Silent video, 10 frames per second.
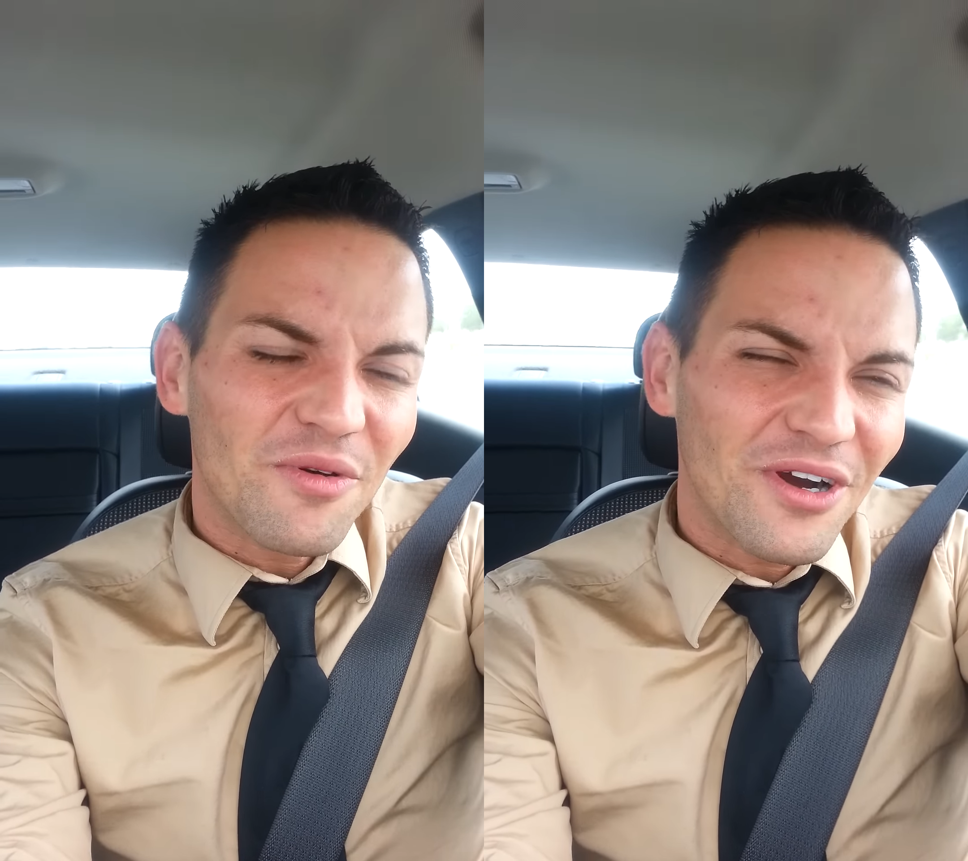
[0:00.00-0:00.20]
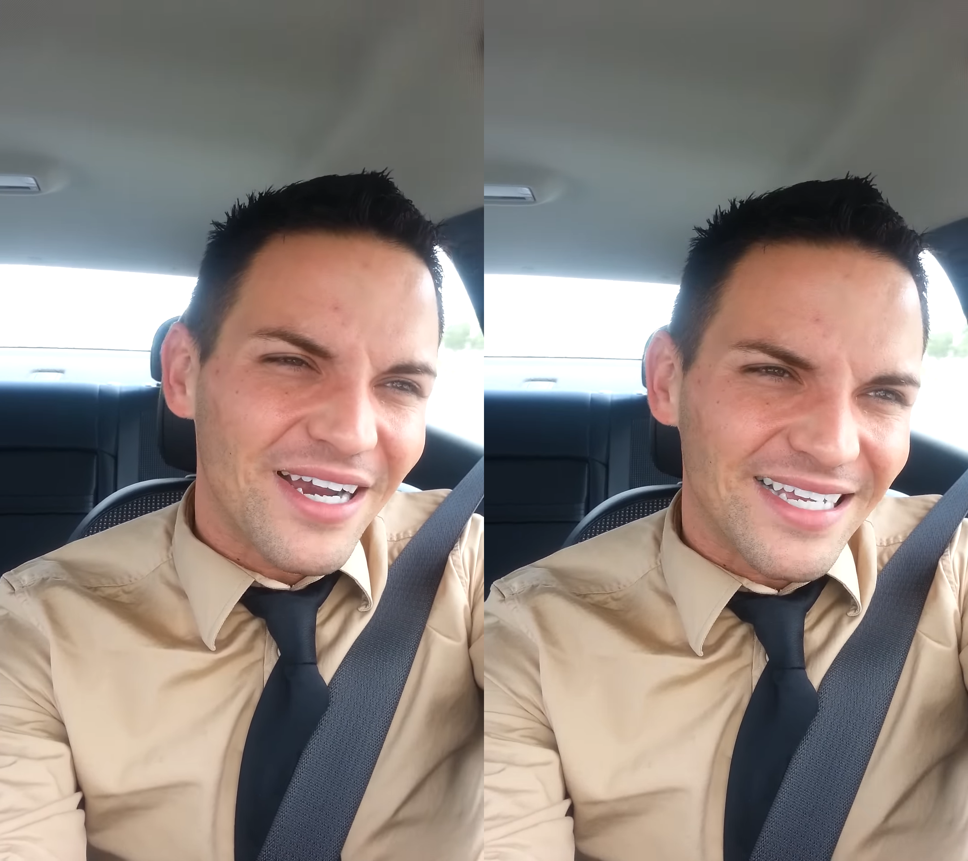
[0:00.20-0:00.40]

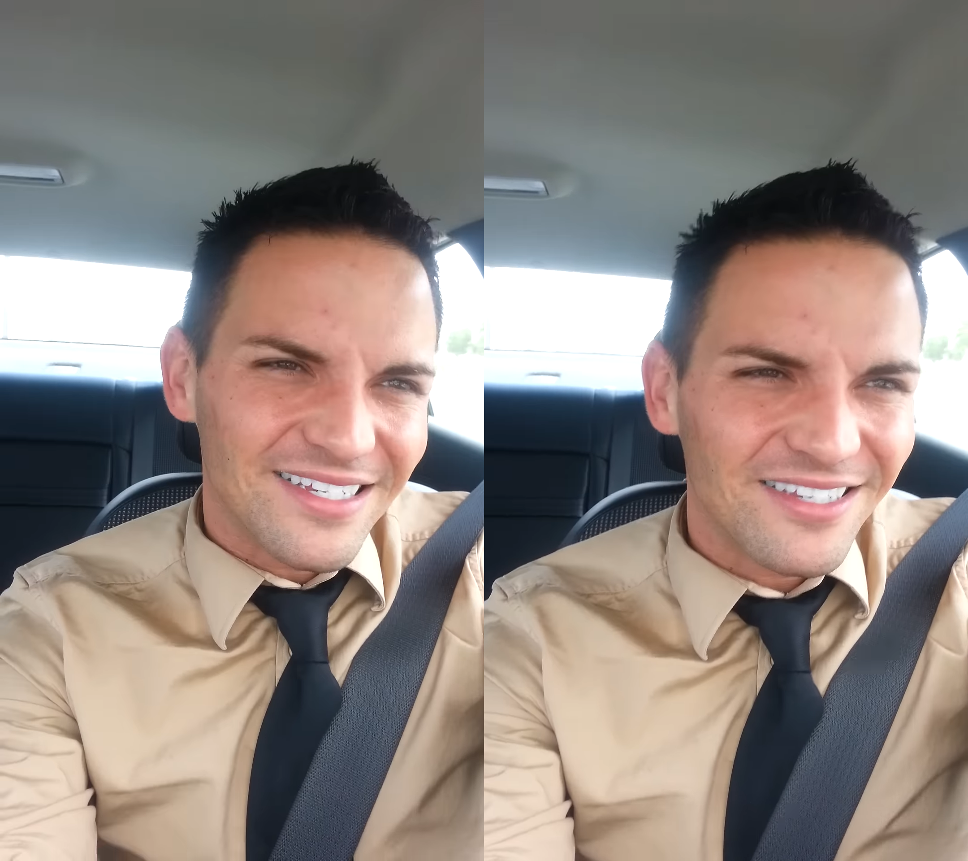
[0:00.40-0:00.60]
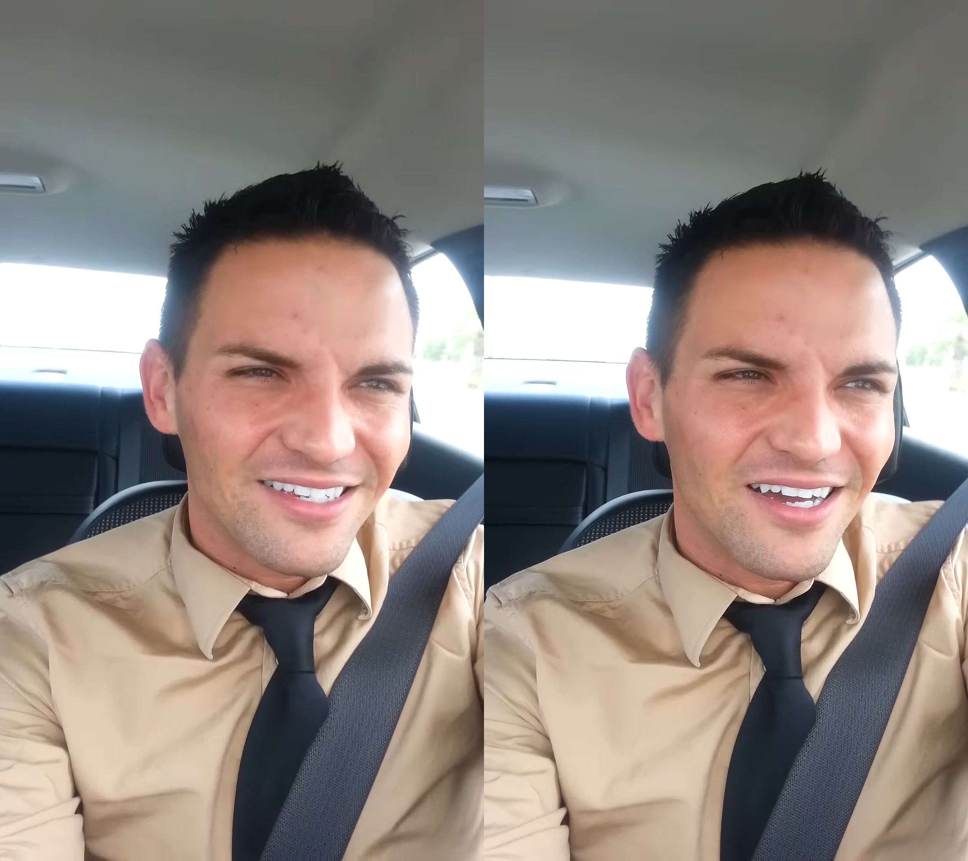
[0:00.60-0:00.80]

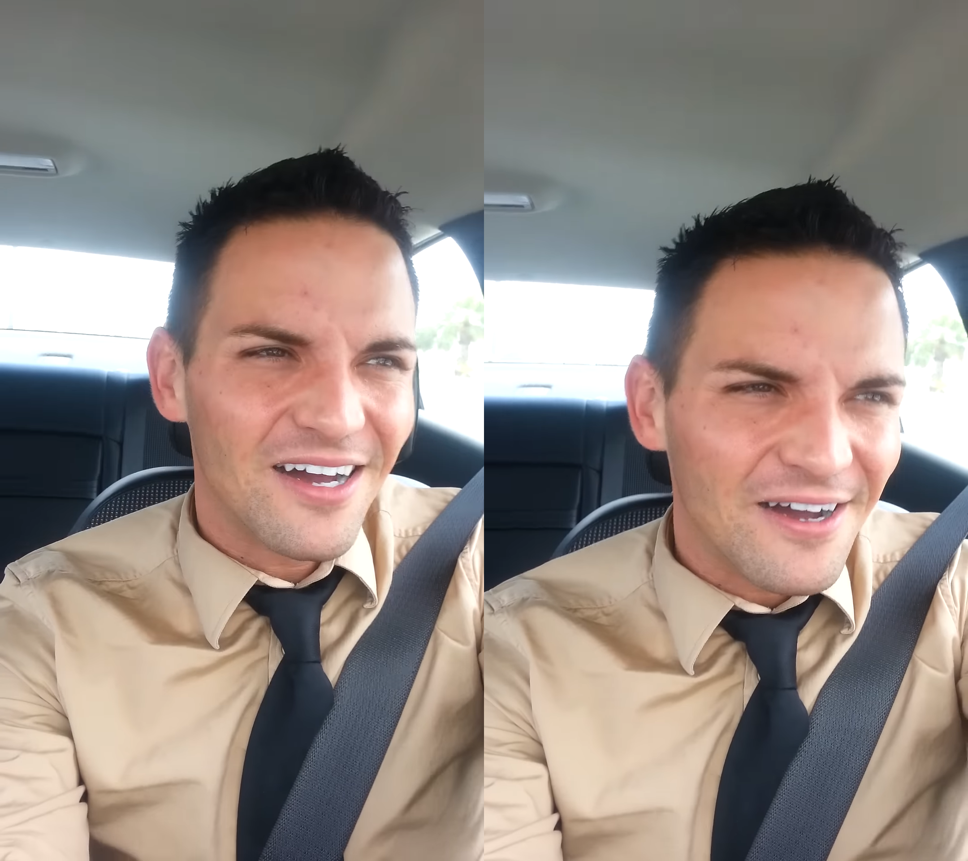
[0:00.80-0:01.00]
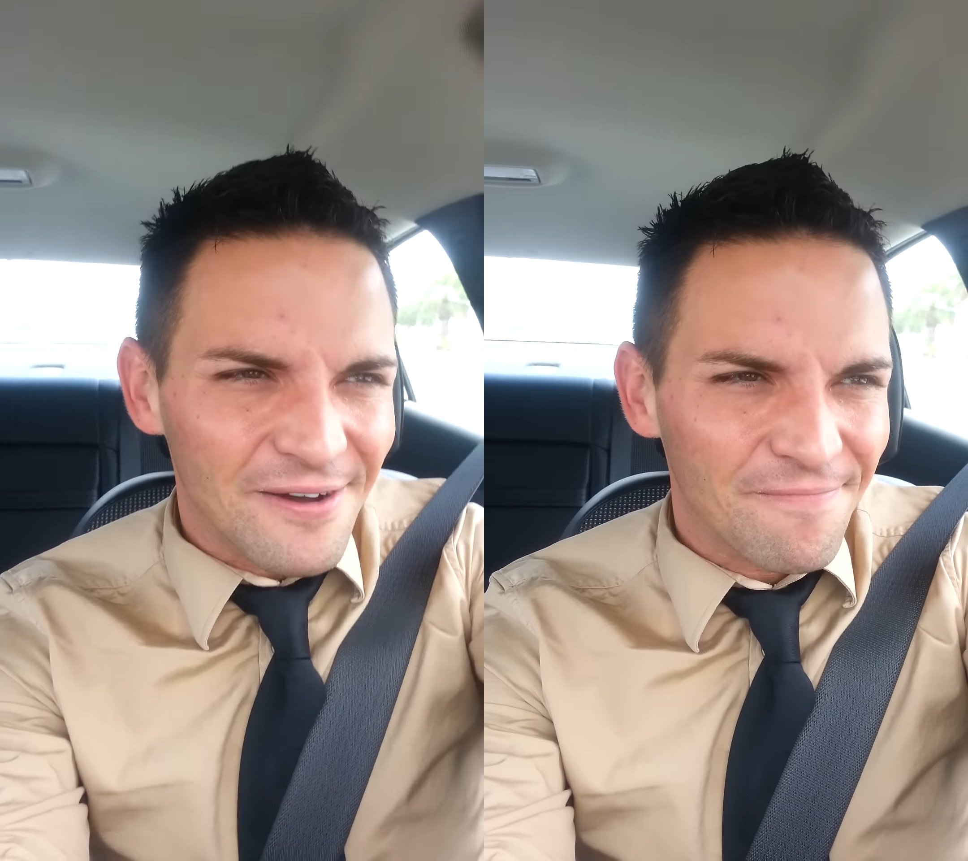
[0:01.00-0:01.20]
worries.
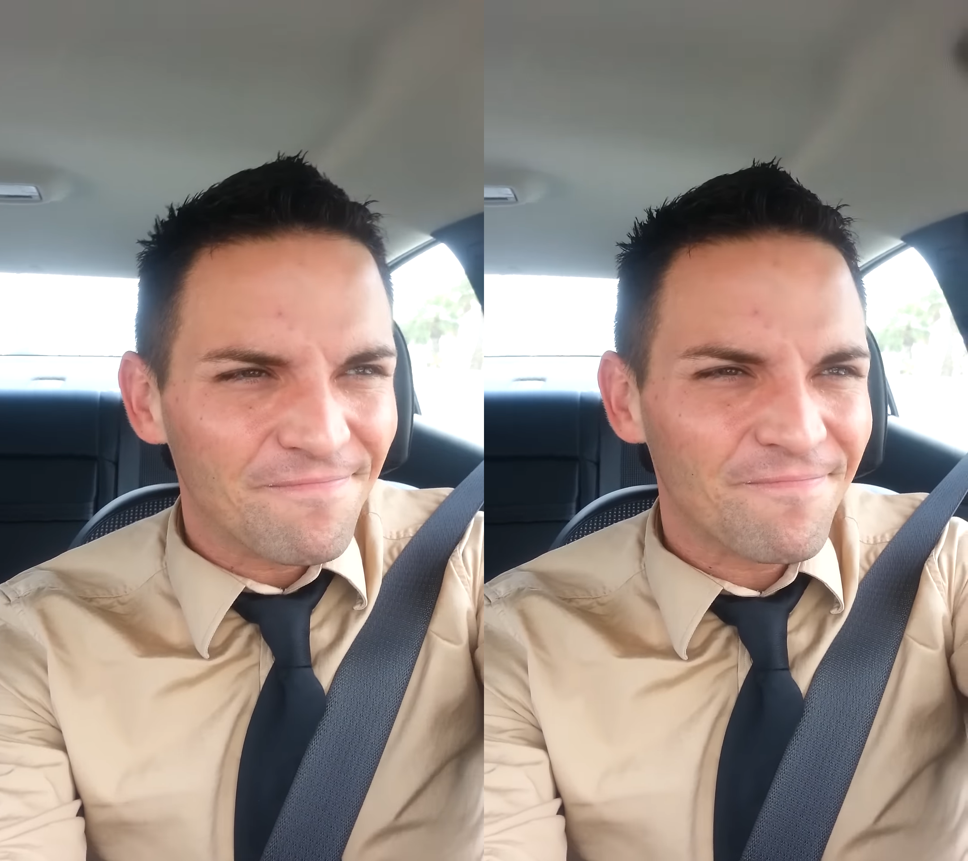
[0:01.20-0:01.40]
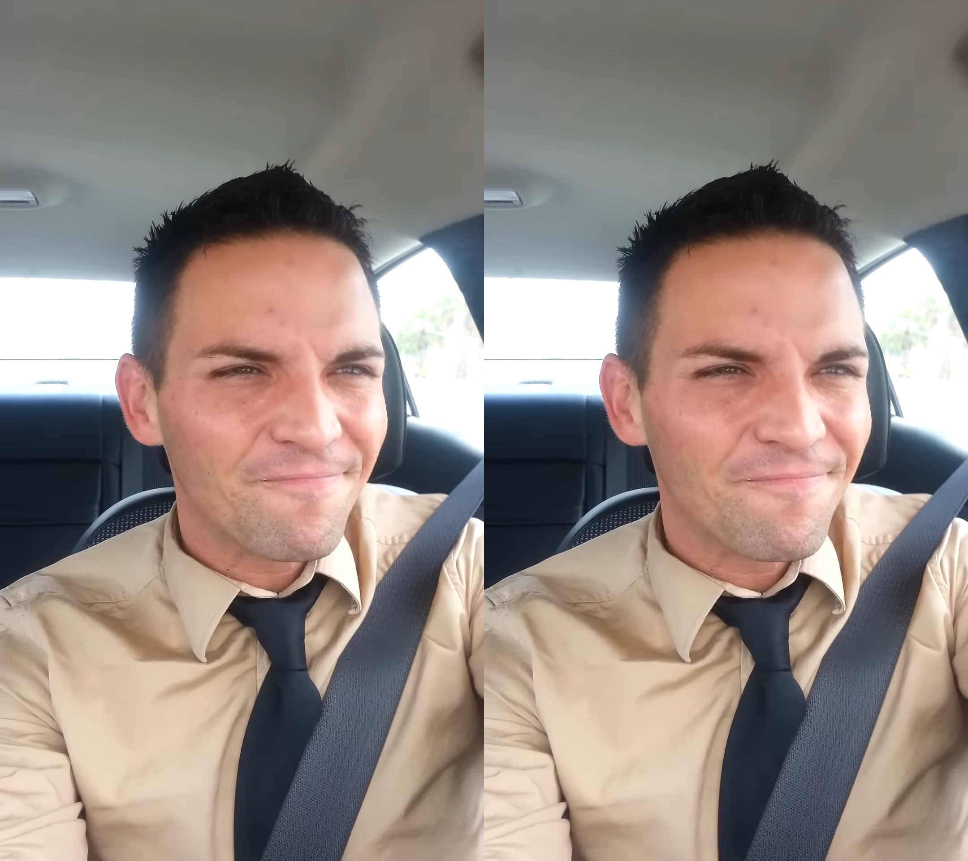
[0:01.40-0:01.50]
Um,